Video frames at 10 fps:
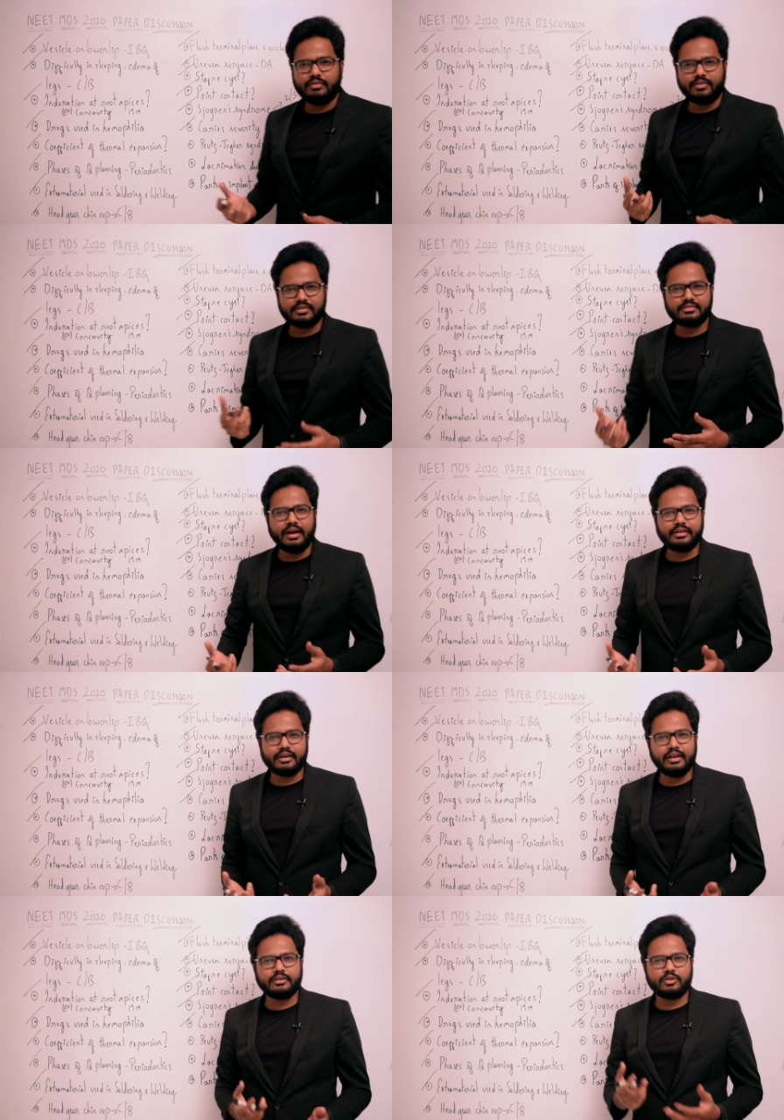was that
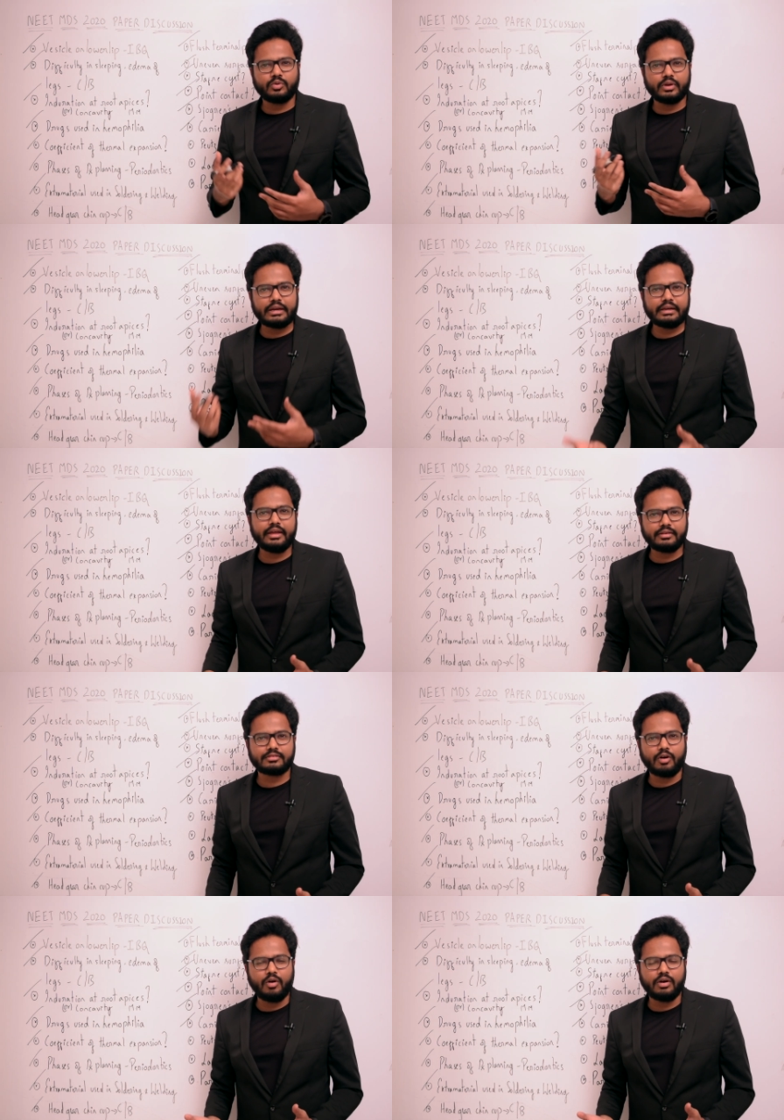related to
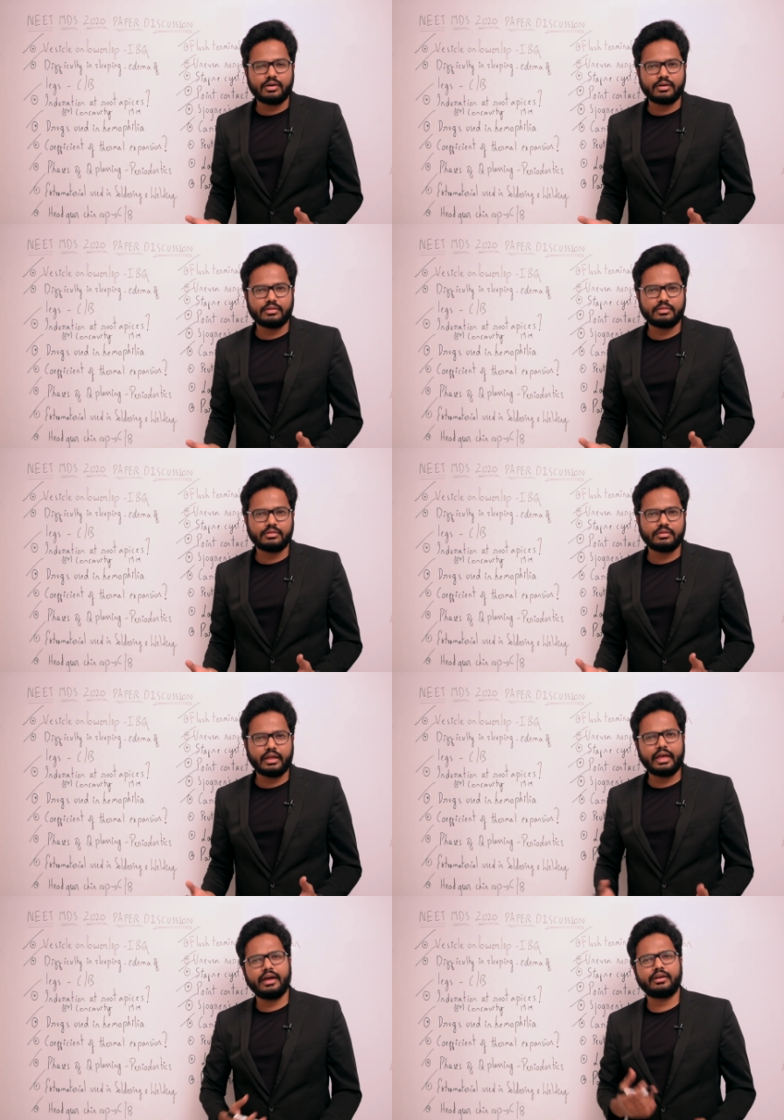index or
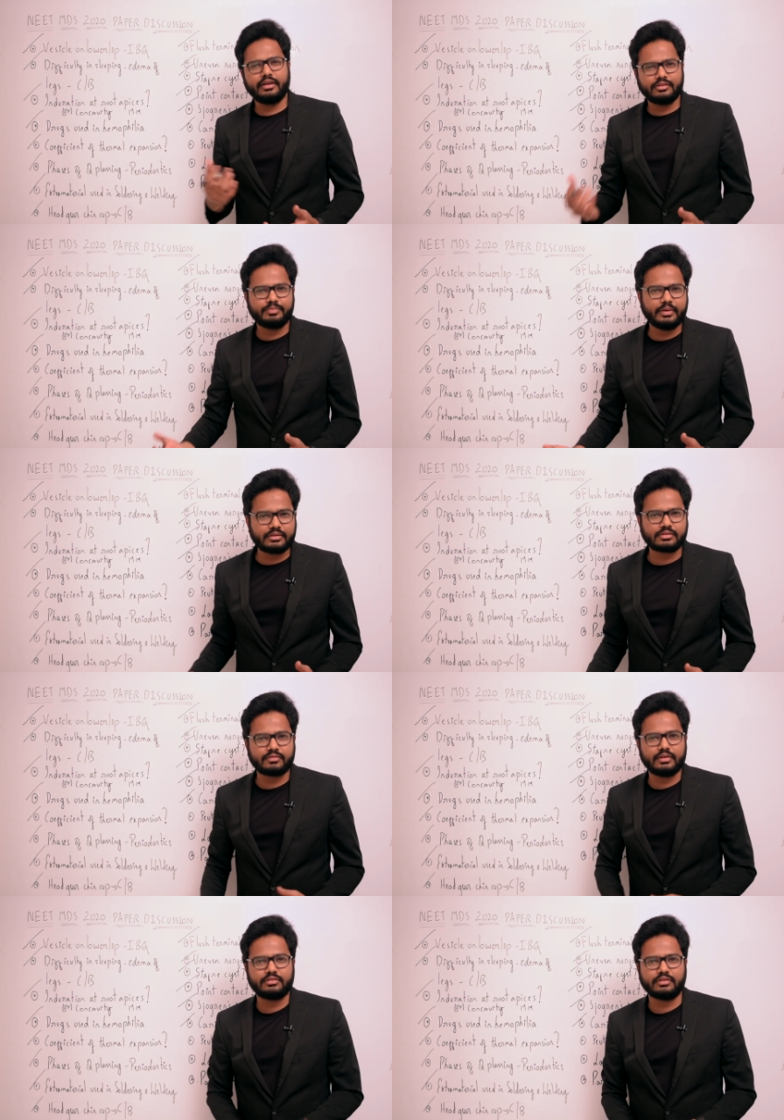a case-based
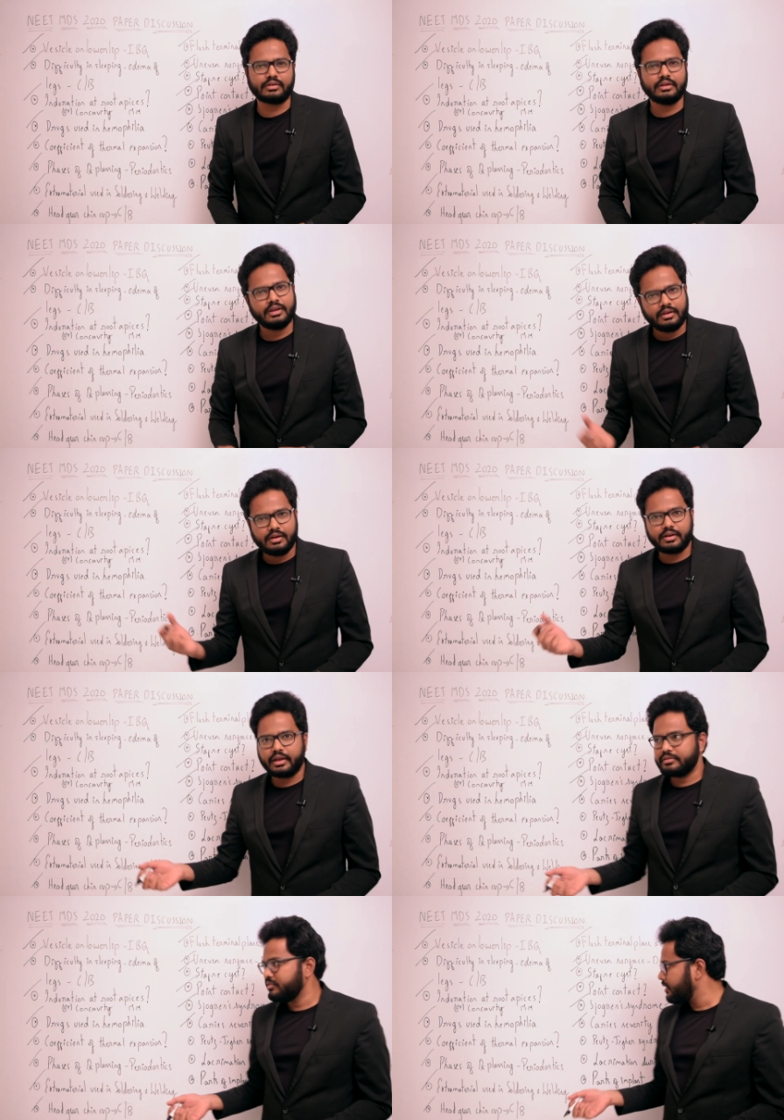question?
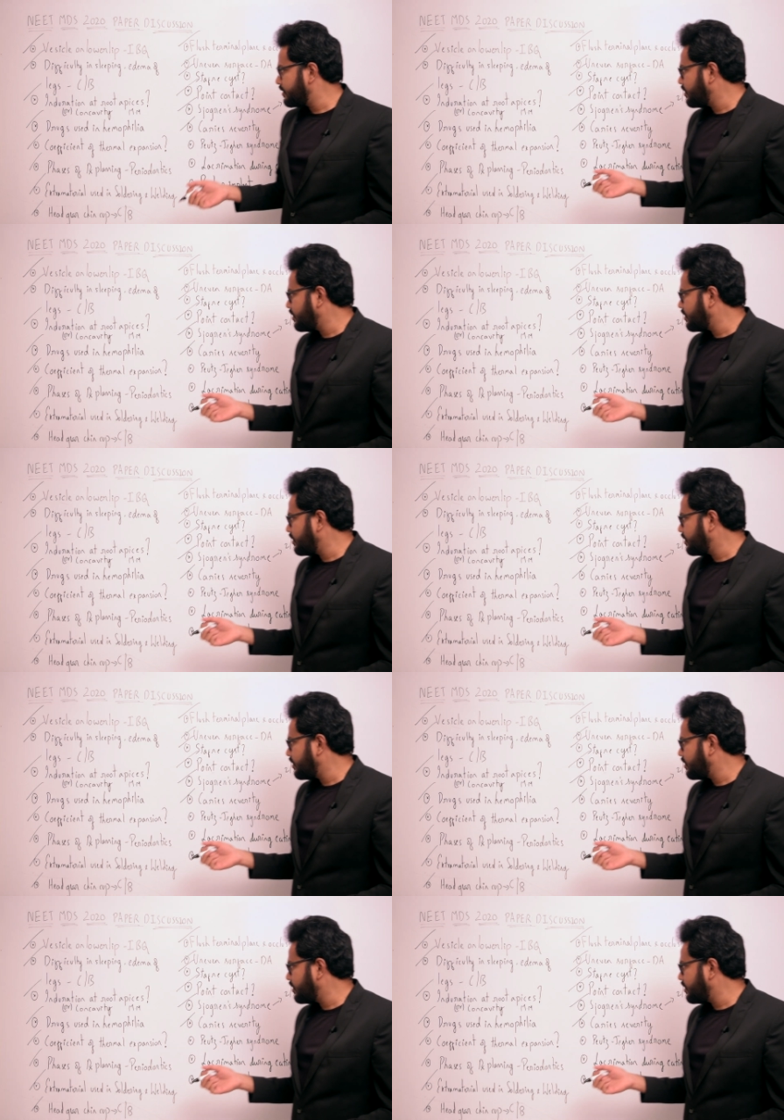Again, check it